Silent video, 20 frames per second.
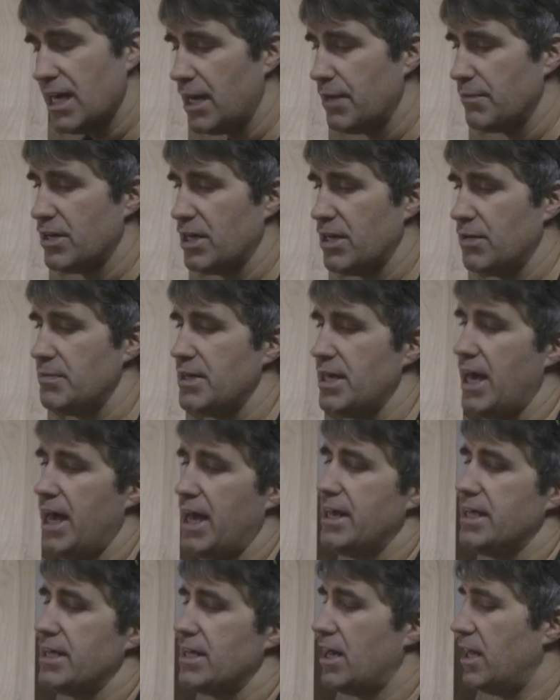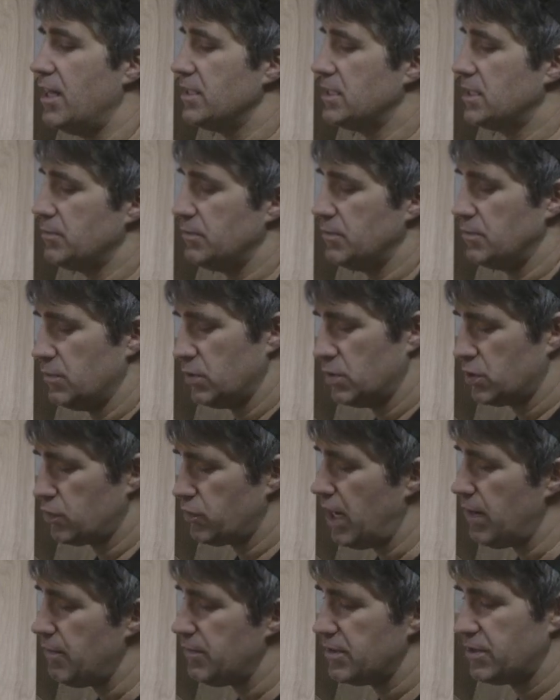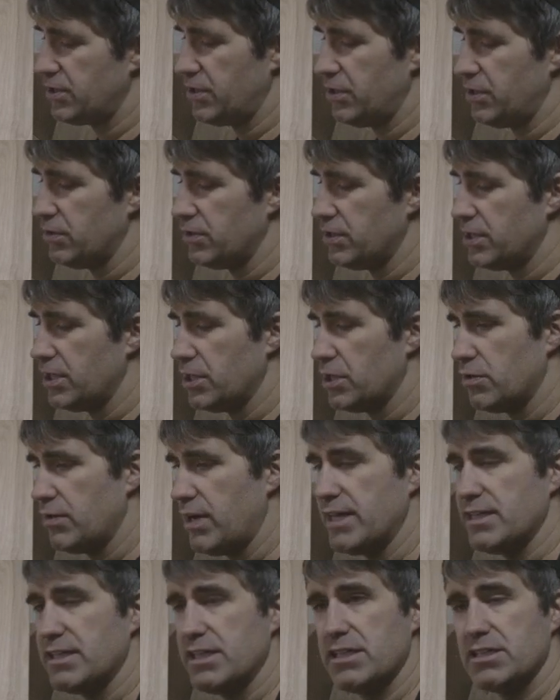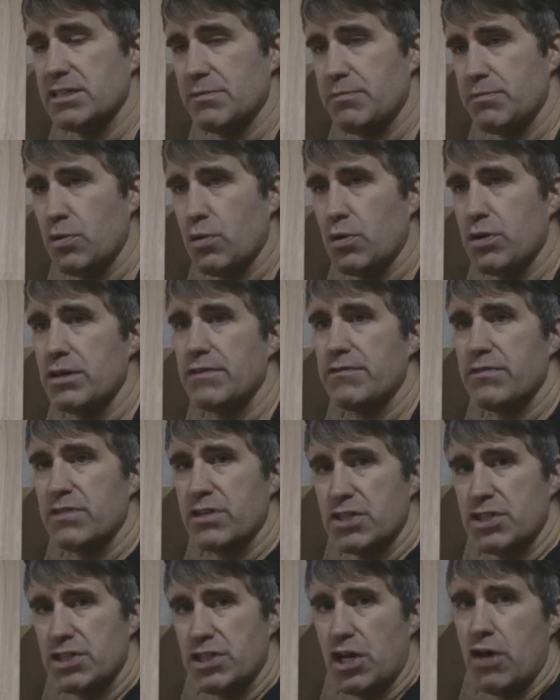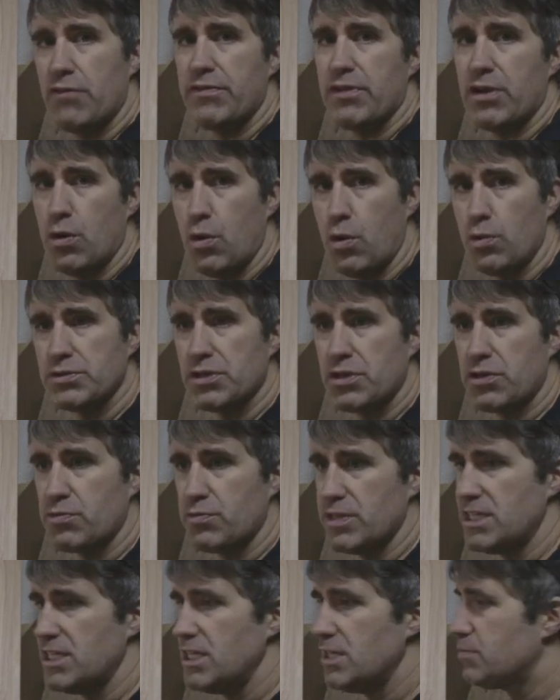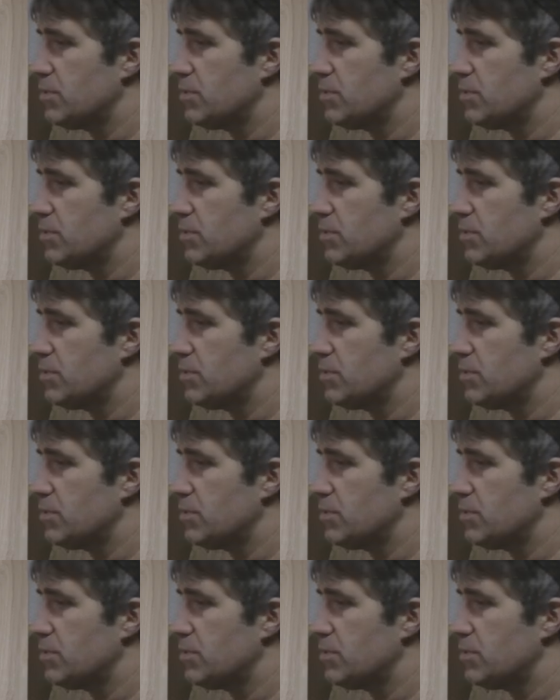And I'm gonna be adding on some scrap material here as a support for the shelf that holds the 3D